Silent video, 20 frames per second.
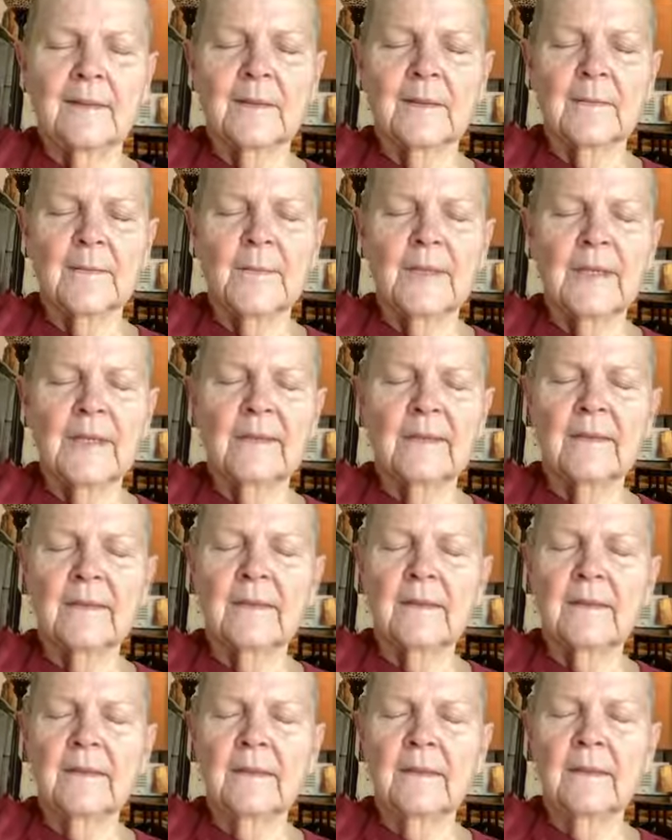And be
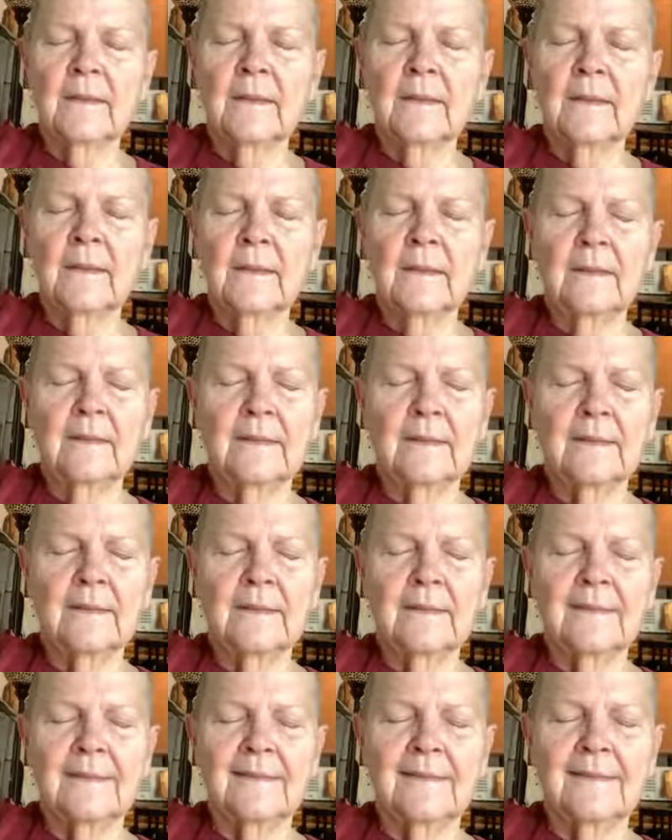still,
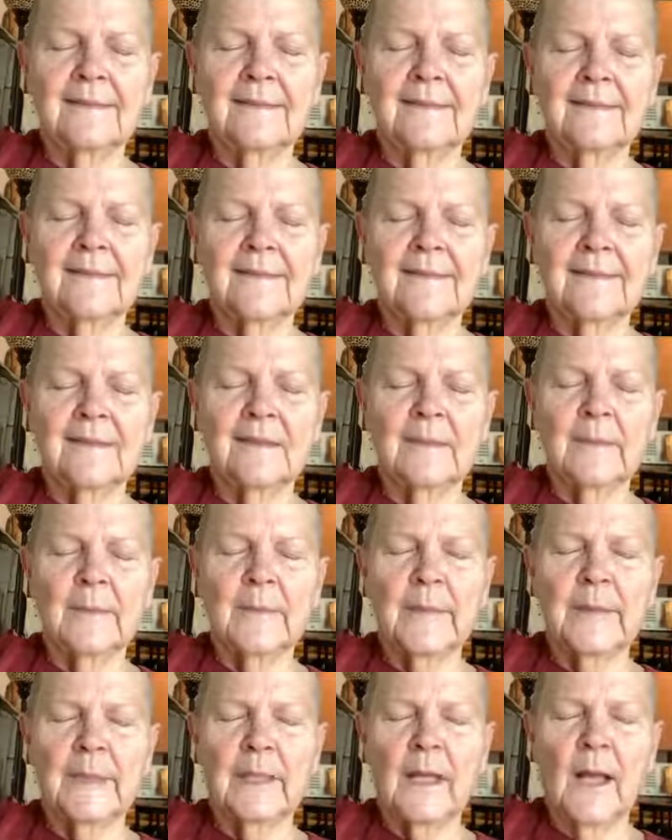
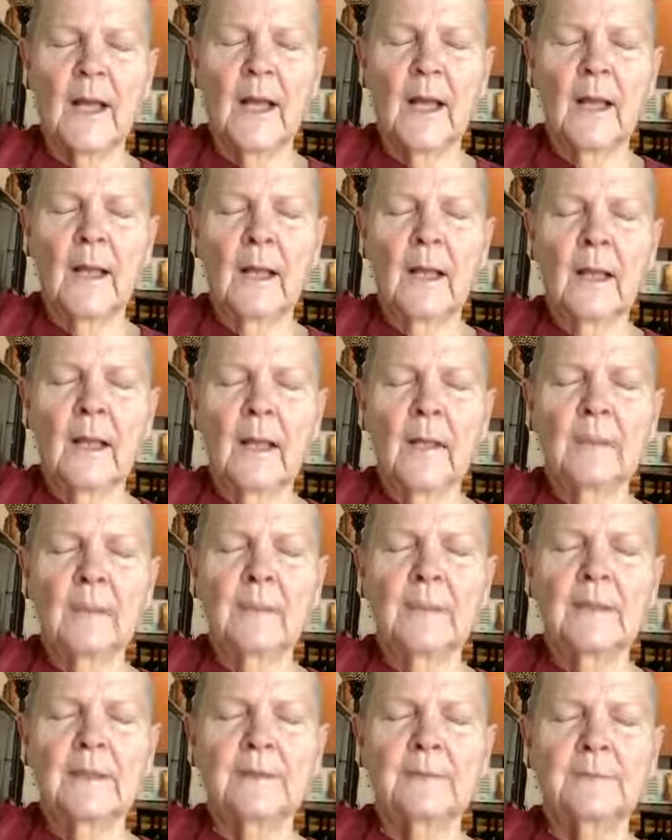be
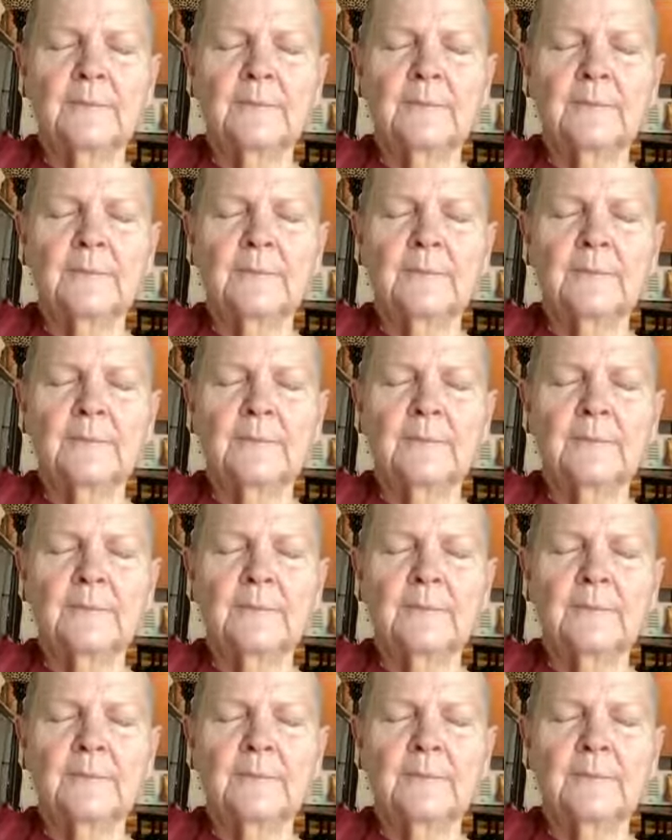calm.